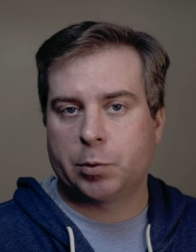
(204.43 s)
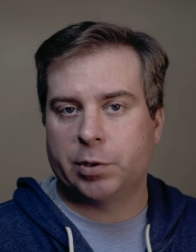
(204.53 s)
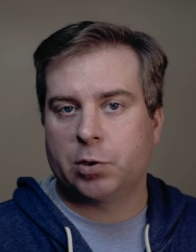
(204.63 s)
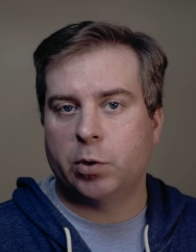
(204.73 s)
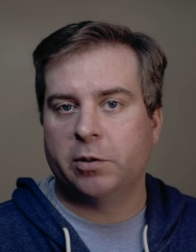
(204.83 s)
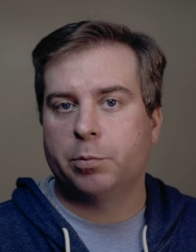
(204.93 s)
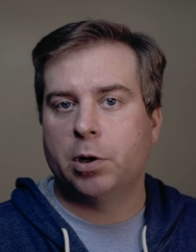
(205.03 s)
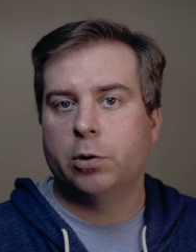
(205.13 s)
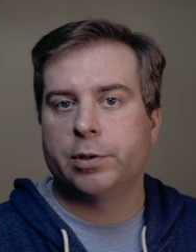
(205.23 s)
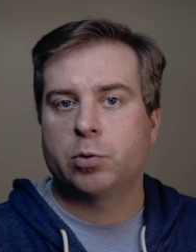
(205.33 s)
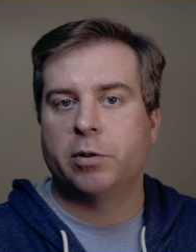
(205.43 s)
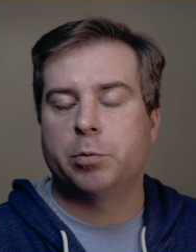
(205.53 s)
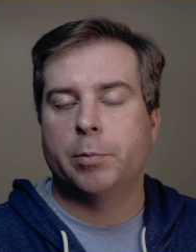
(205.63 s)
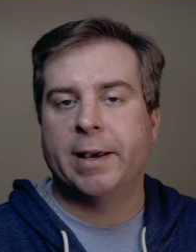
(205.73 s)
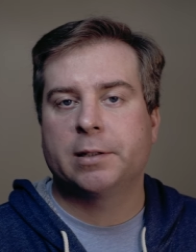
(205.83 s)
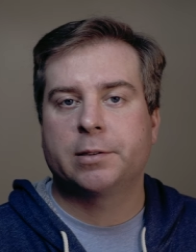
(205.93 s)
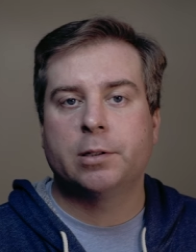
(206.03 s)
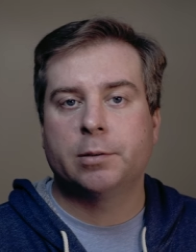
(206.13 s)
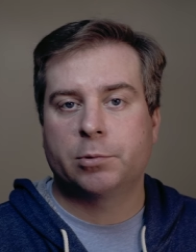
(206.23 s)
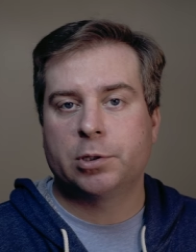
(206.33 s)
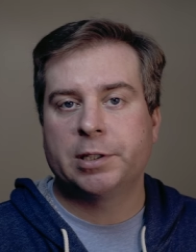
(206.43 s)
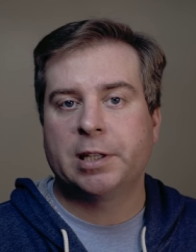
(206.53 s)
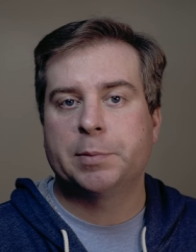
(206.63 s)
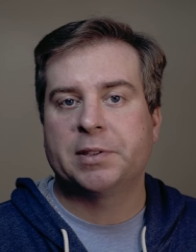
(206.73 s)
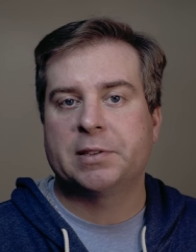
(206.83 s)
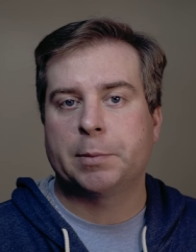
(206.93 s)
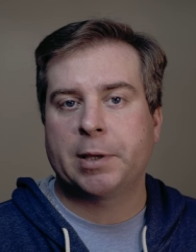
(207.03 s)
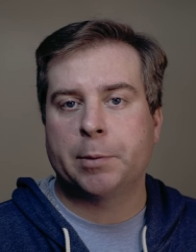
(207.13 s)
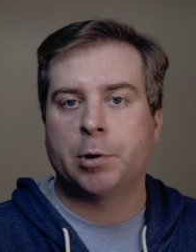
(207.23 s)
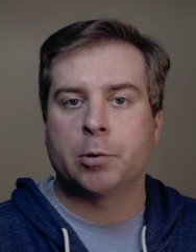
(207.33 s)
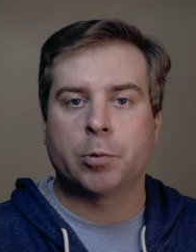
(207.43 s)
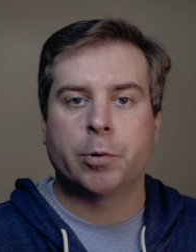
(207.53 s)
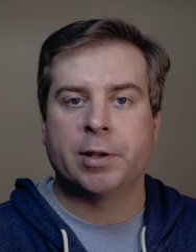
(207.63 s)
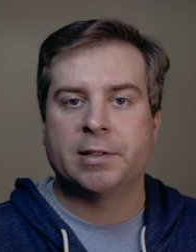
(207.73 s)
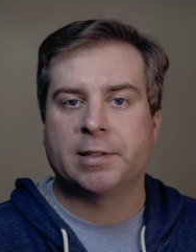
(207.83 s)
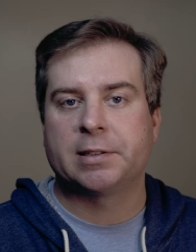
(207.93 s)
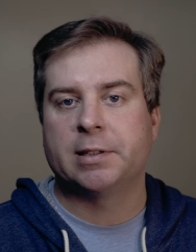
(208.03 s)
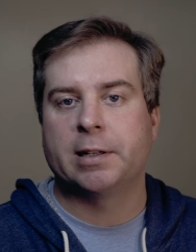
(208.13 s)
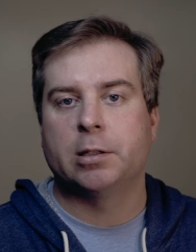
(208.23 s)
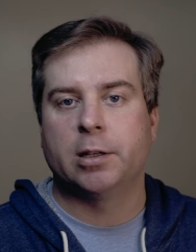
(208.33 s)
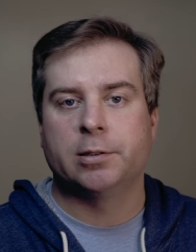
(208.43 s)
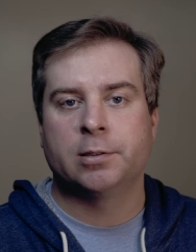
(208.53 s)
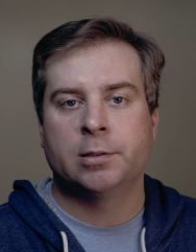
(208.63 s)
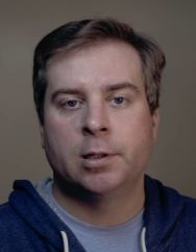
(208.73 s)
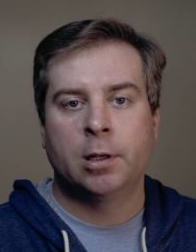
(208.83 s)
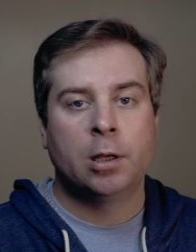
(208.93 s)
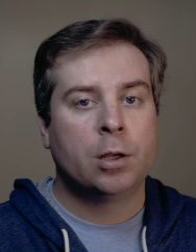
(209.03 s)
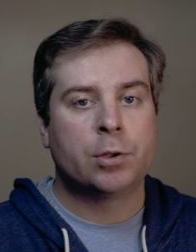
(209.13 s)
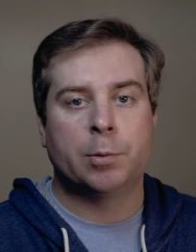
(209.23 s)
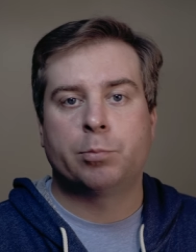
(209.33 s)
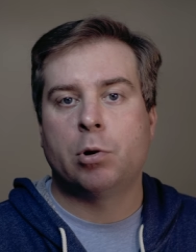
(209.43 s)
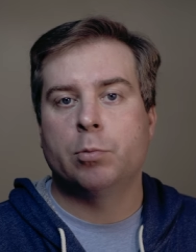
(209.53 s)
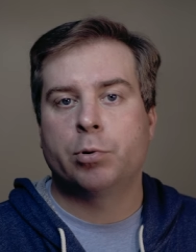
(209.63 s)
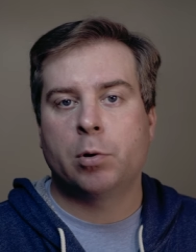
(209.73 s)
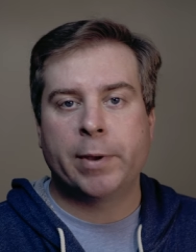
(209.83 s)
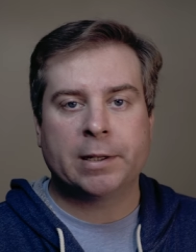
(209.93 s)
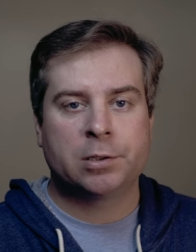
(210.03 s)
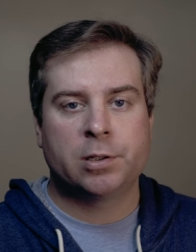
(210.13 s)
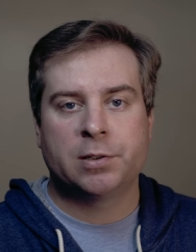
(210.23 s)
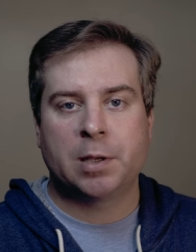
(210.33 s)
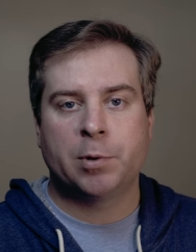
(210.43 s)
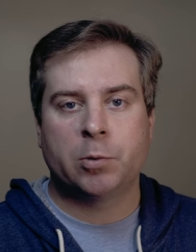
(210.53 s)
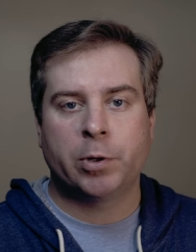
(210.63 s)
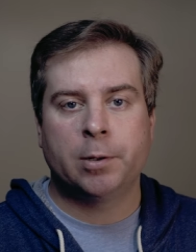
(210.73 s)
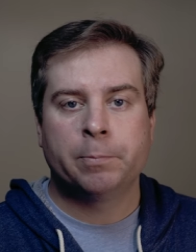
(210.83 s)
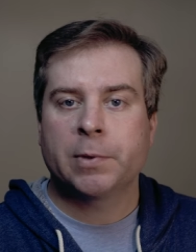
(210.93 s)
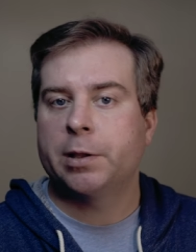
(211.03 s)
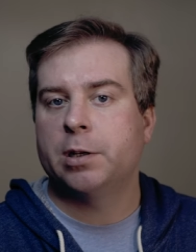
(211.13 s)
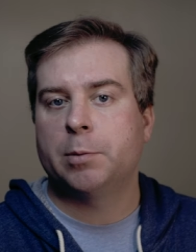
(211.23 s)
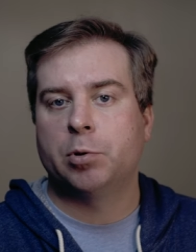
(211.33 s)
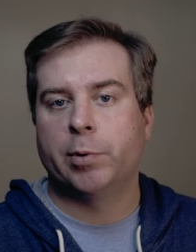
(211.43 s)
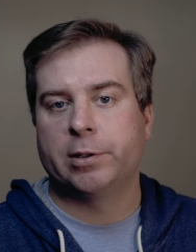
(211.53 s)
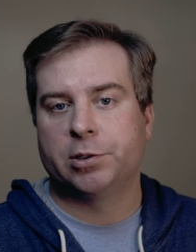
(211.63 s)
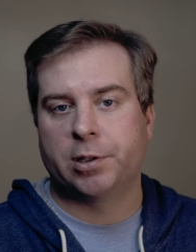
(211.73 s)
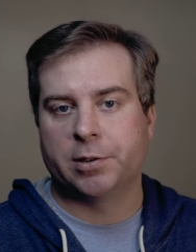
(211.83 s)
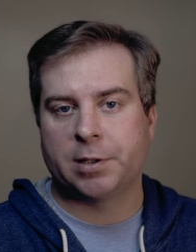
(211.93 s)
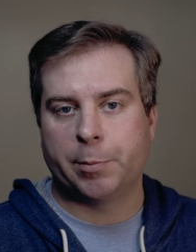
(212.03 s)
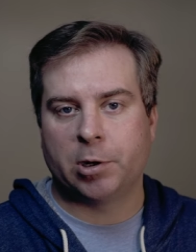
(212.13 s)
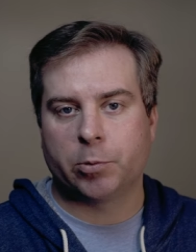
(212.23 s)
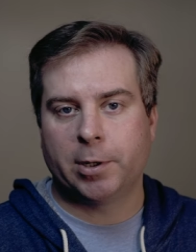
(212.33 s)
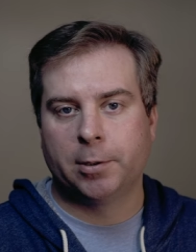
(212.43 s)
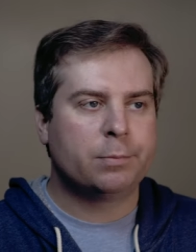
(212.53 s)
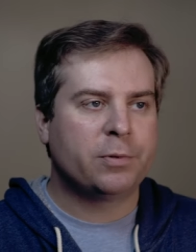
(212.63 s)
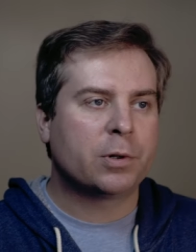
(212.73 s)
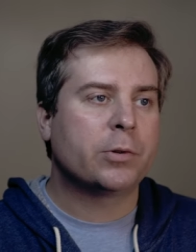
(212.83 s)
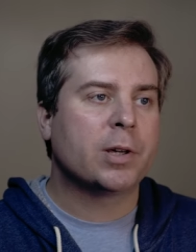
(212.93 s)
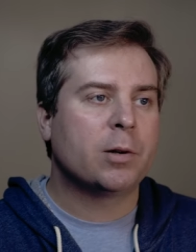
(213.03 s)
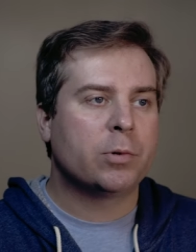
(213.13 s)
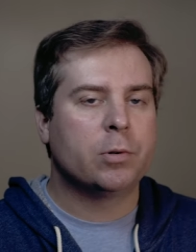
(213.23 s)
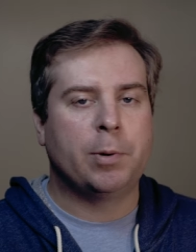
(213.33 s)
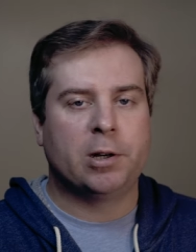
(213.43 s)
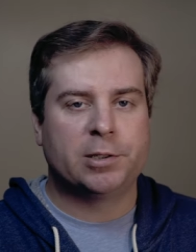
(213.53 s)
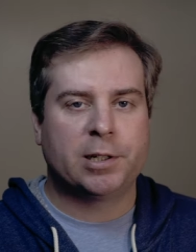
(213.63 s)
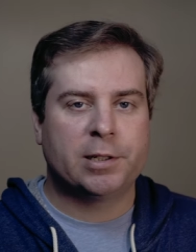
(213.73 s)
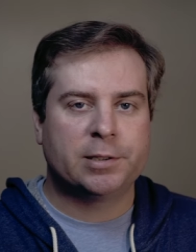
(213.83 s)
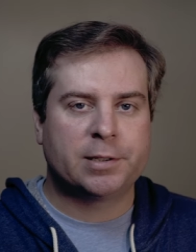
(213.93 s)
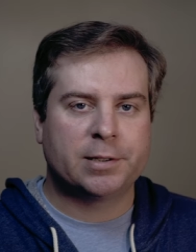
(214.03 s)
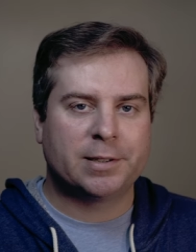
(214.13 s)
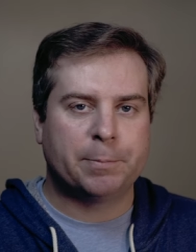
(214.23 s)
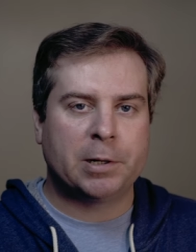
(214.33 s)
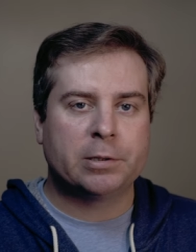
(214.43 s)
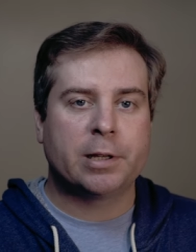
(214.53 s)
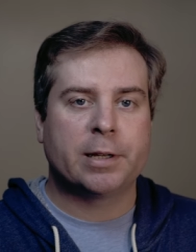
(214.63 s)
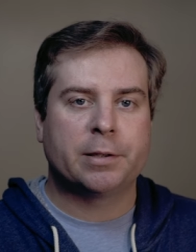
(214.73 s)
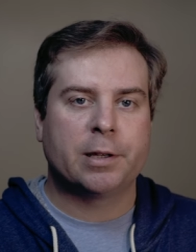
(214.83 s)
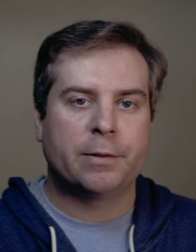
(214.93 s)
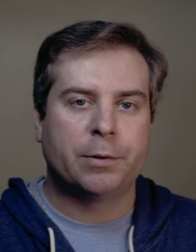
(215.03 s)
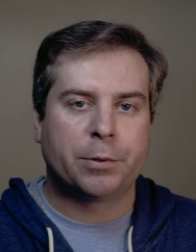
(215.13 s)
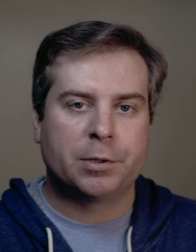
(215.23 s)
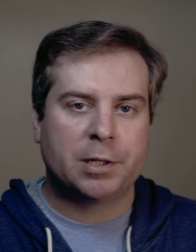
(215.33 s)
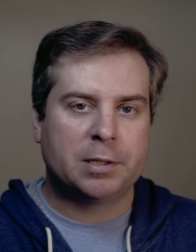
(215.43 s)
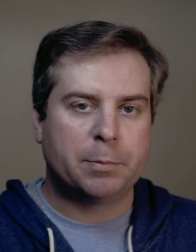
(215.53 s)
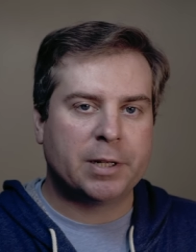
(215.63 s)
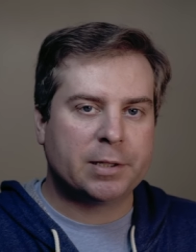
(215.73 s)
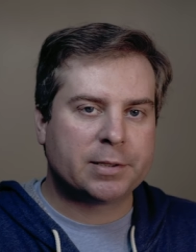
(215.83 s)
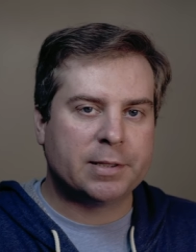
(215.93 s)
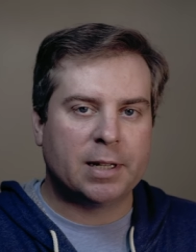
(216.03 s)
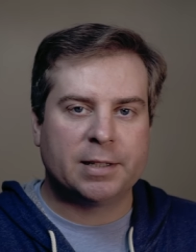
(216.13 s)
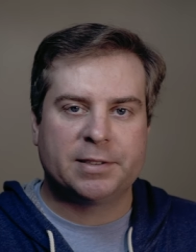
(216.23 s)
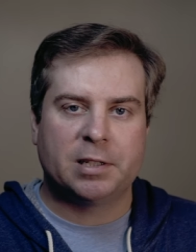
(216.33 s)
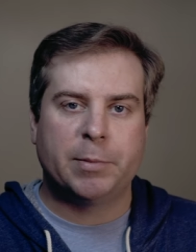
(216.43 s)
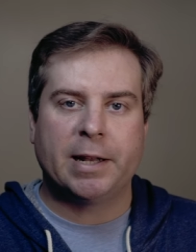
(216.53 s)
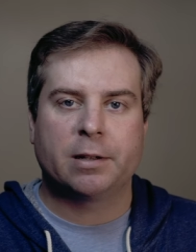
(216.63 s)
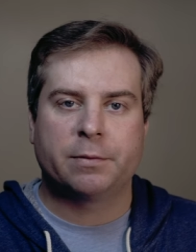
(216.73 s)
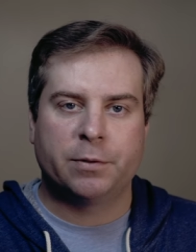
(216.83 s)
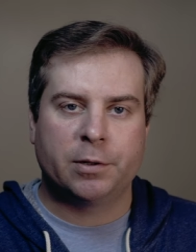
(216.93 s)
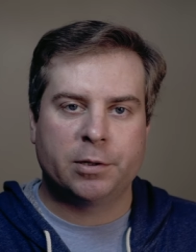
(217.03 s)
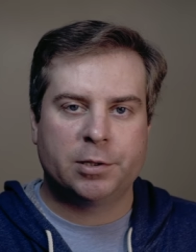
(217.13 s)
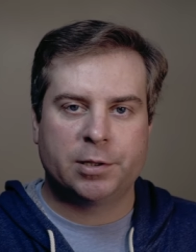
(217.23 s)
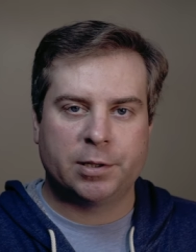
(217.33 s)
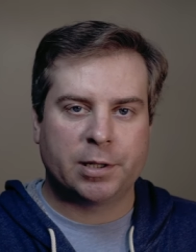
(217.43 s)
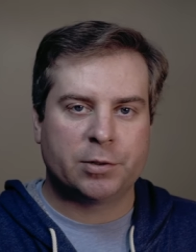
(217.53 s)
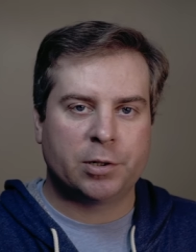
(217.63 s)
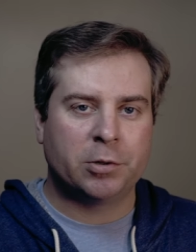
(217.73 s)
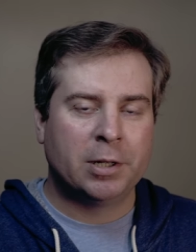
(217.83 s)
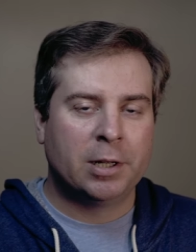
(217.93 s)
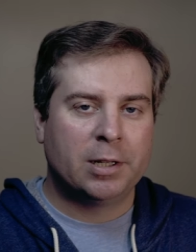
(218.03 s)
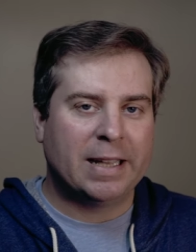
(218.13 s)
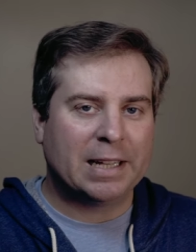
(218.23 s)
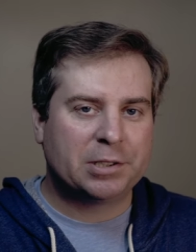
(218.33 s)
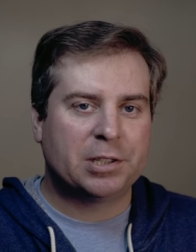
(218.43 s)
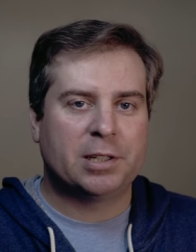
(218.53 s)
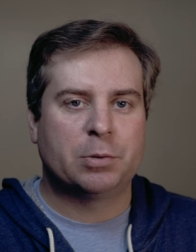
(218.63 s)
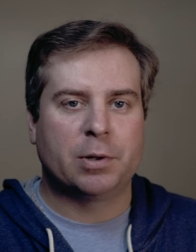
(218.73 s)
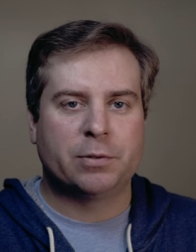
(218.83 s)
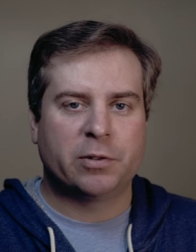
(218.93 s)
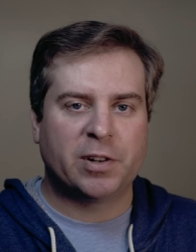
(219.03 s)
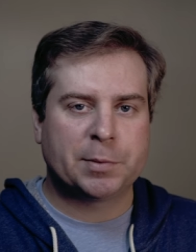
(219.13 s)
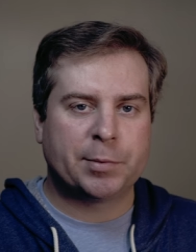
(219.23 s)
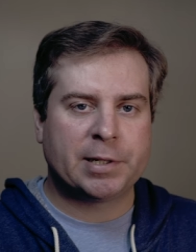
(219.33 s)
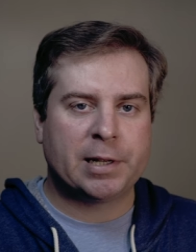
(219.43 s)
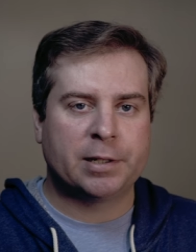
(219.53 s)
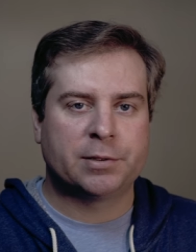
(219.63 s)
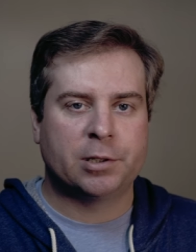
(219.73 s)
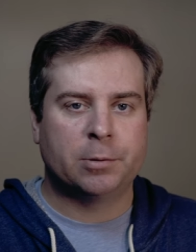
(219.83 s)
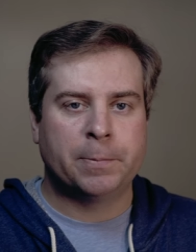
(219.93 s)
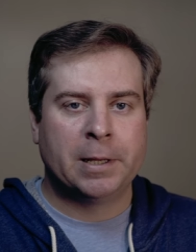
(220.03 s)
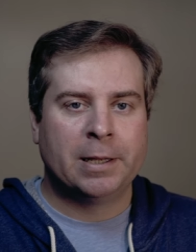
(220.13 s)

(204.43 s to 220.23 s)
between the 12 Pro and the 12 Pro Max, the 13 keeps the same camera hardware within its designated lines. The Pro and Pro Max share the same hardware, and the non-Pro models share the same hardware. Before going on, I want to apologize. Apparently, uh, the iPhone 13 mini's non-cinematic footage in the intro actually shot at 24 frames per second, so